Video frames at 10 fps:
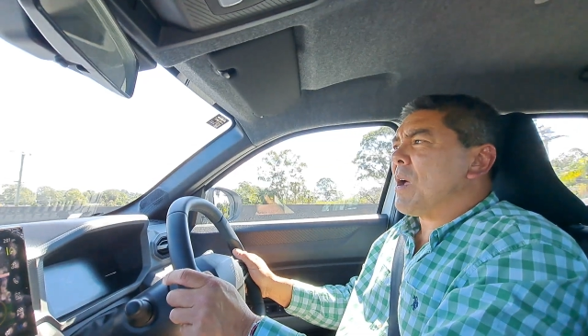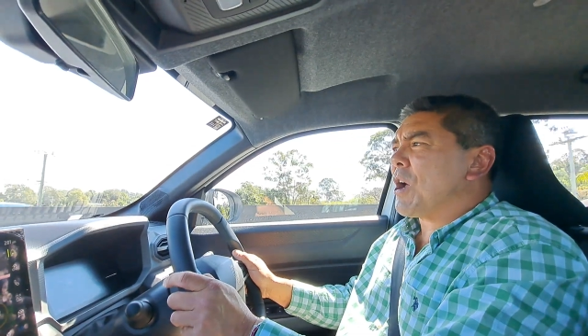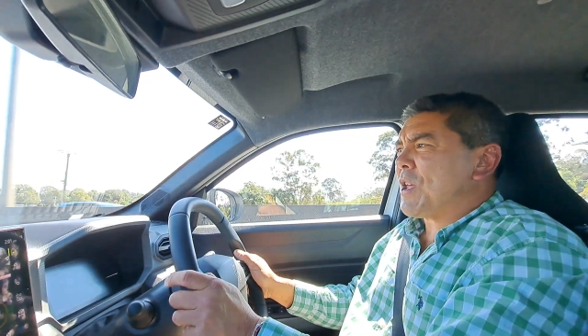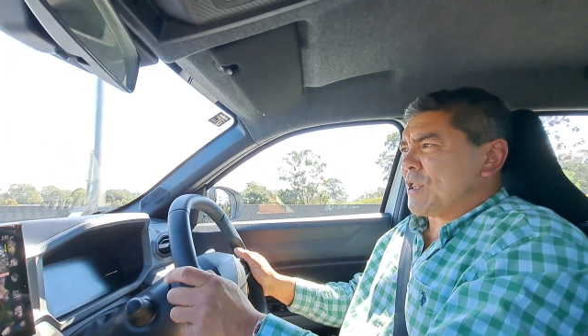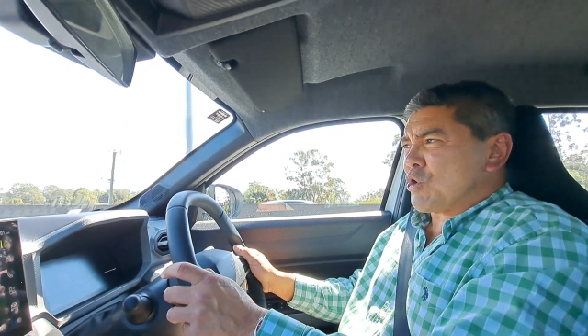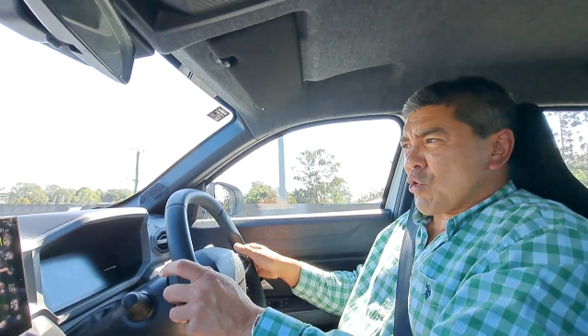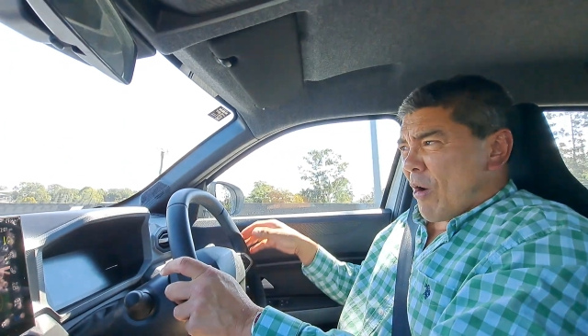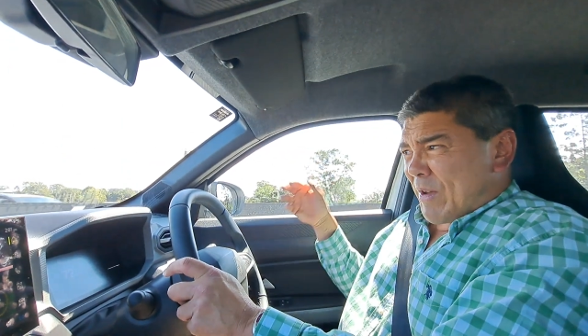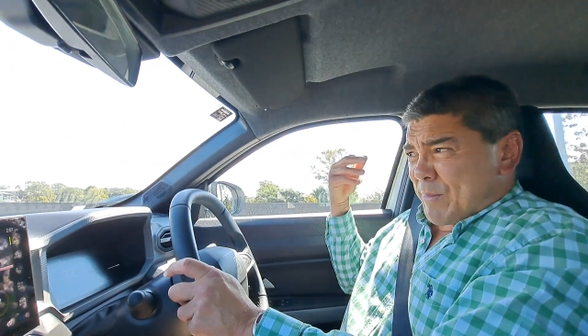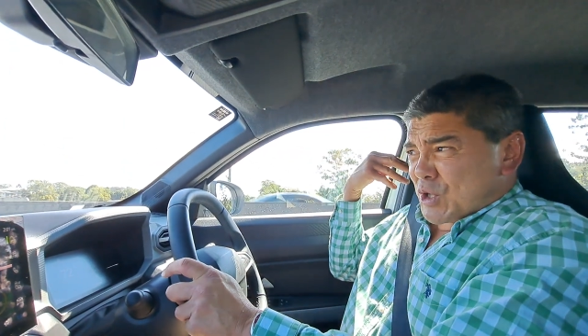I think the
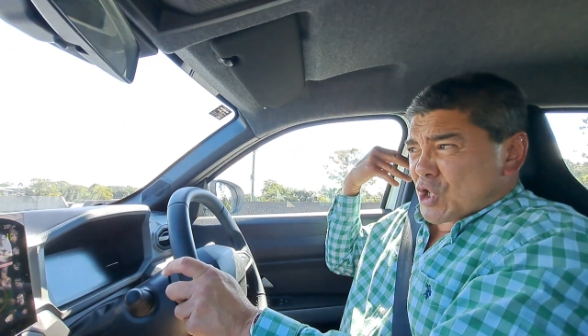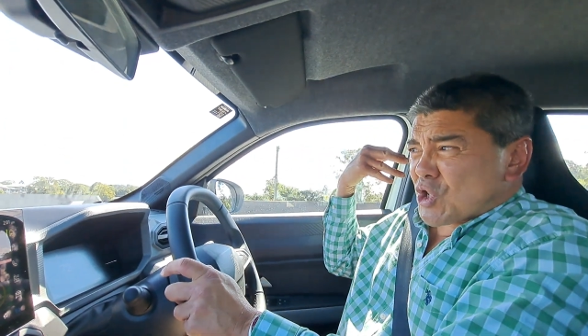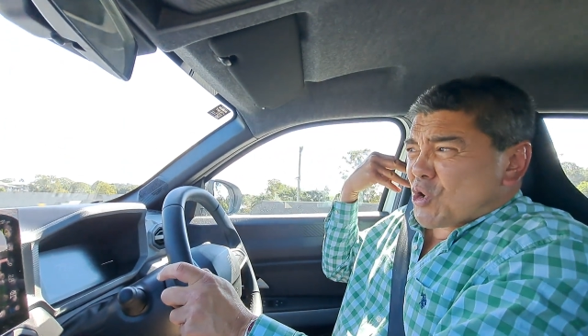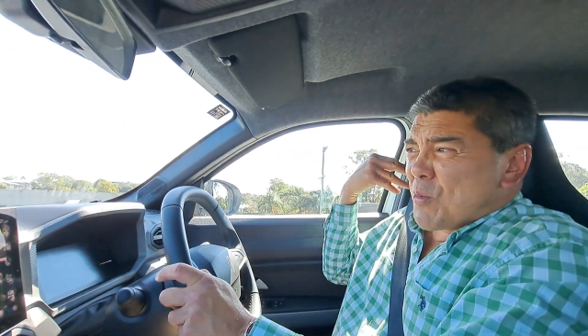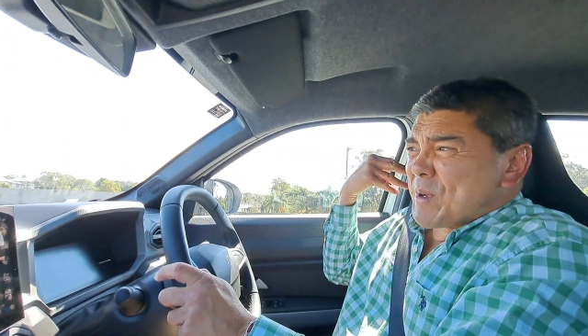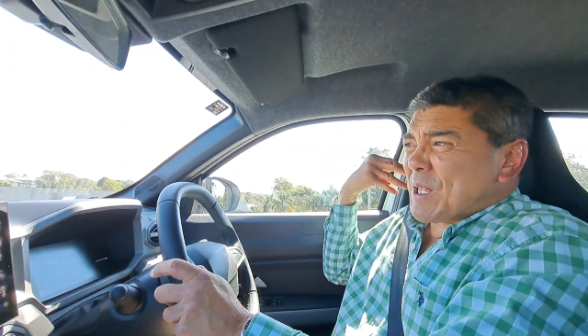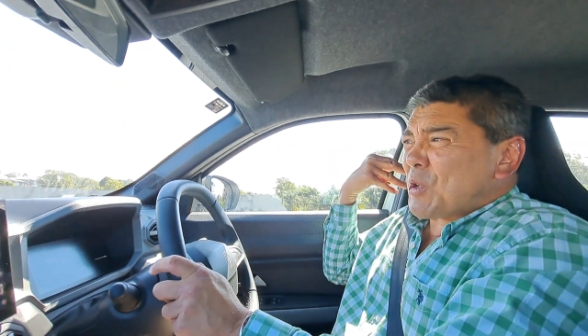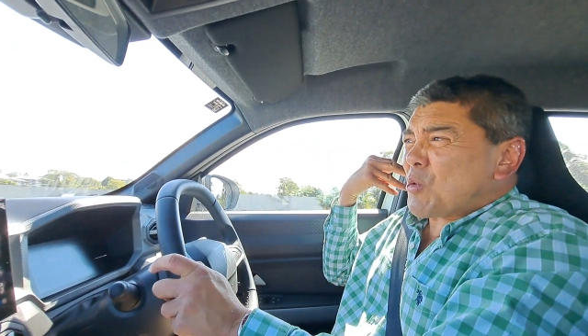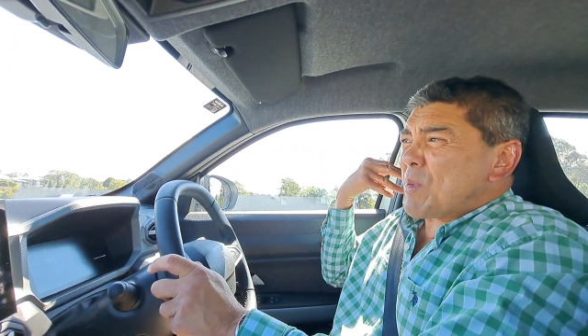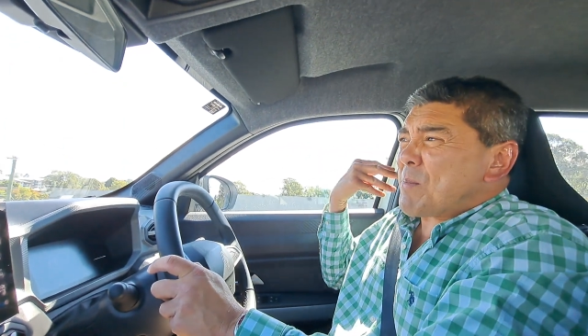driving position could be a
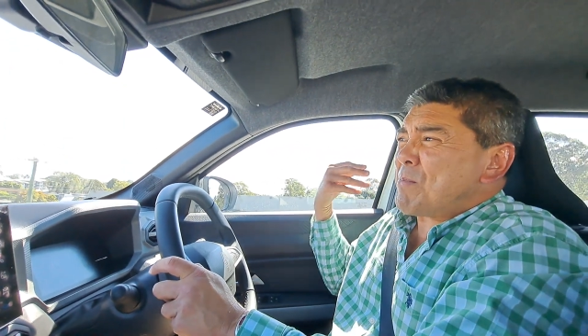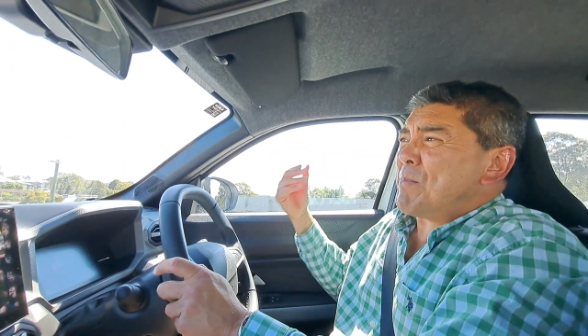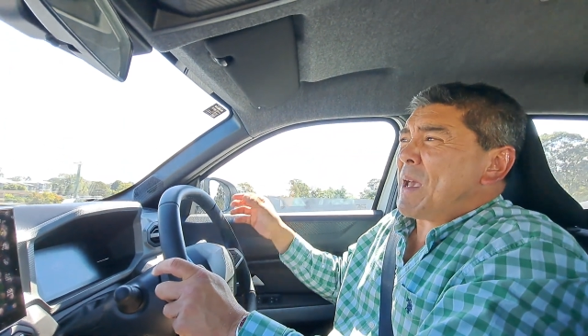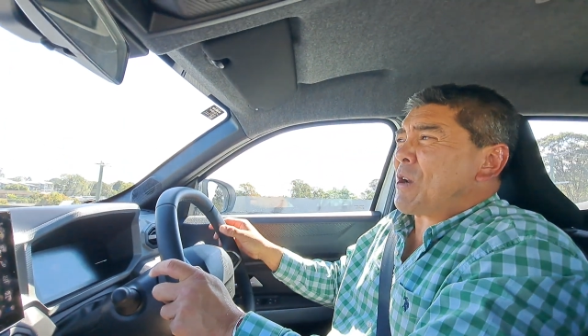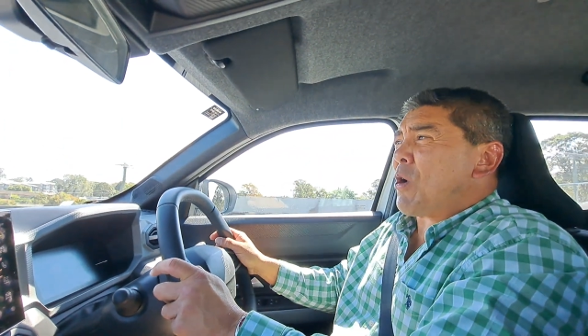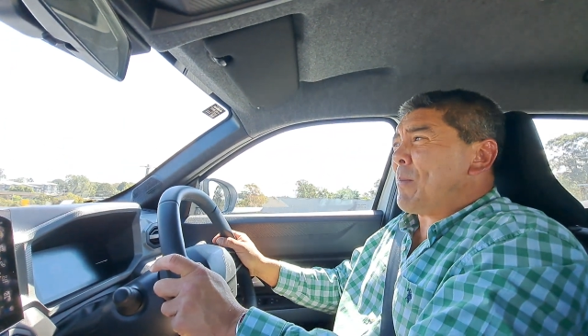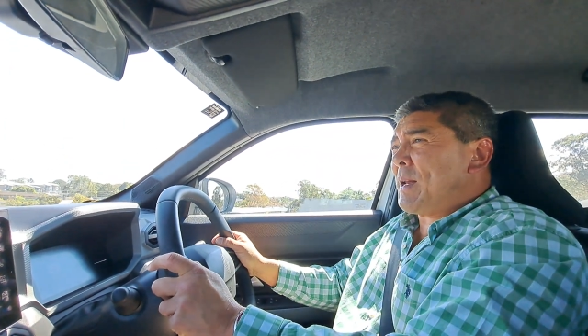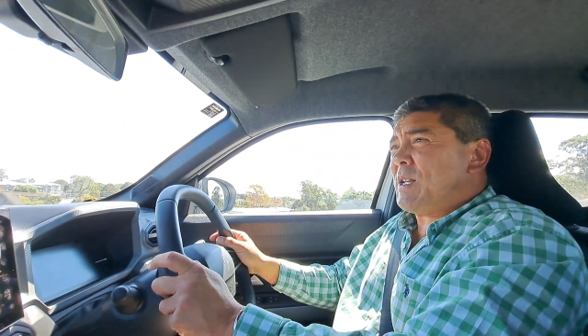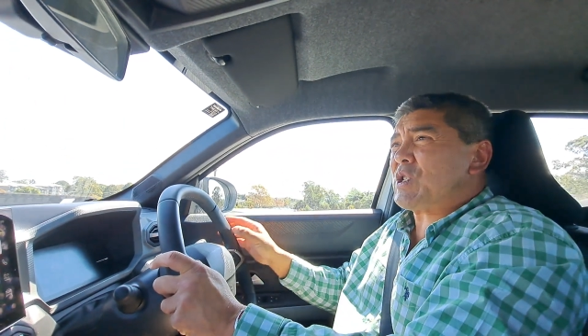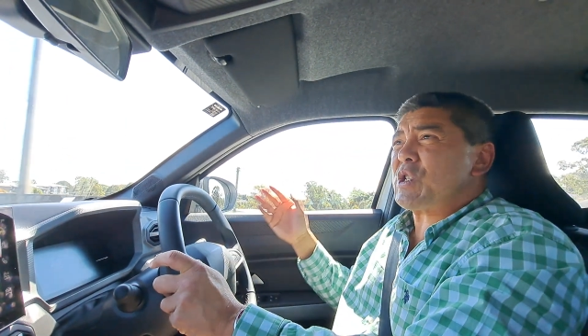little bit better. I
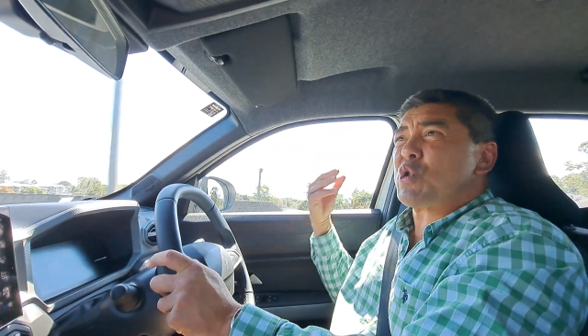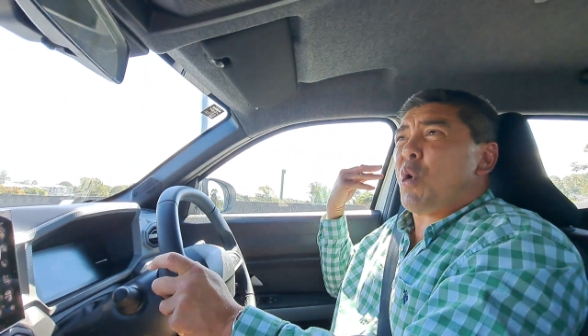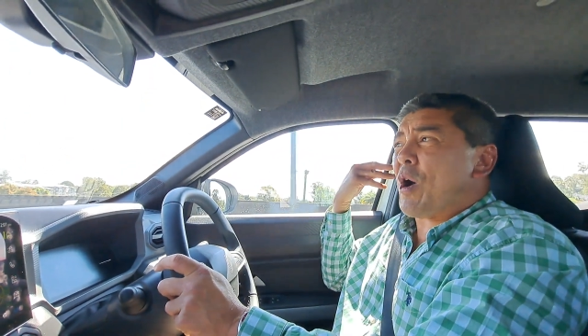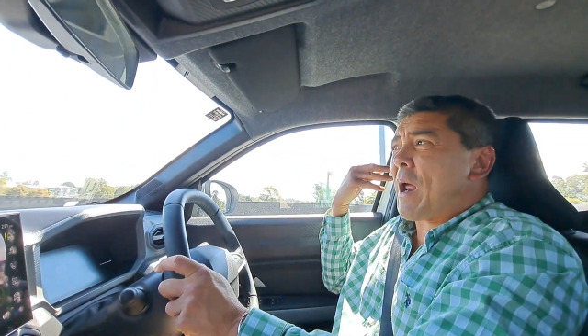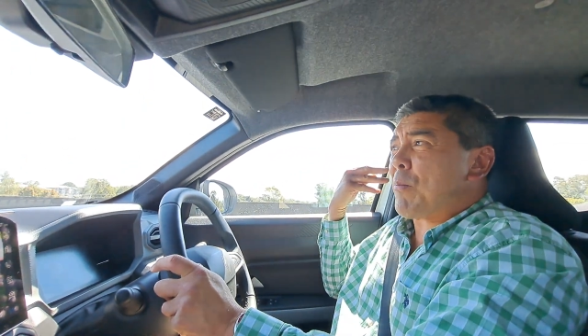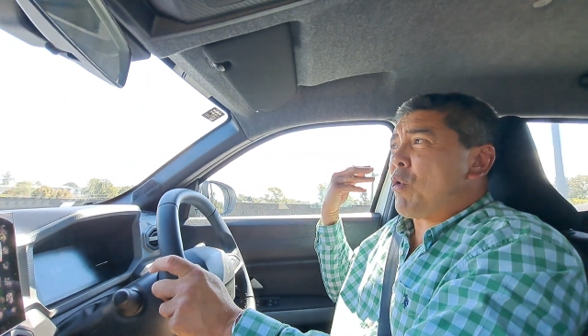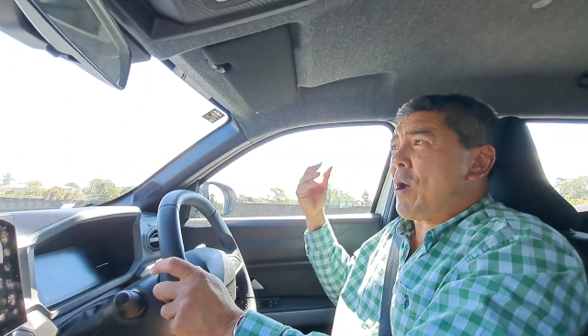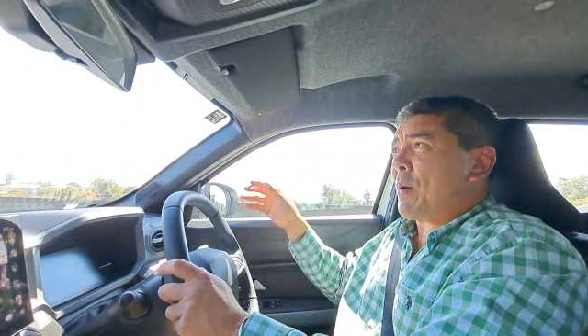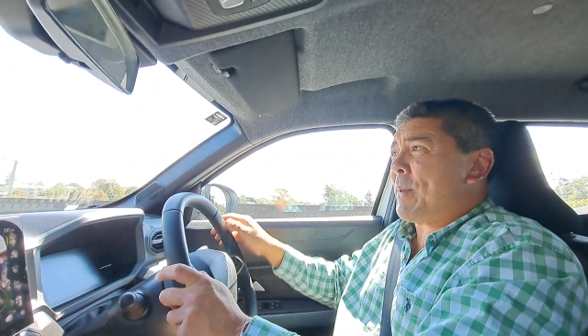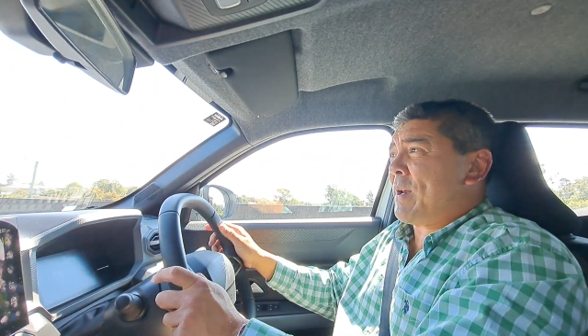mean, this is quite
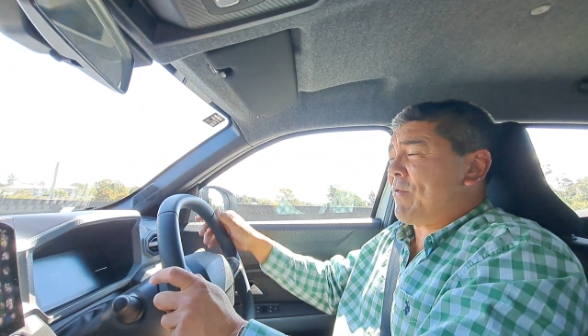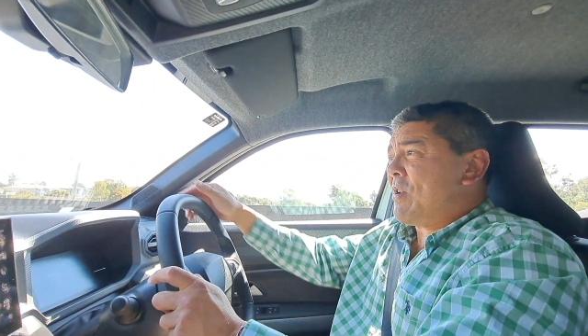upright. I mean,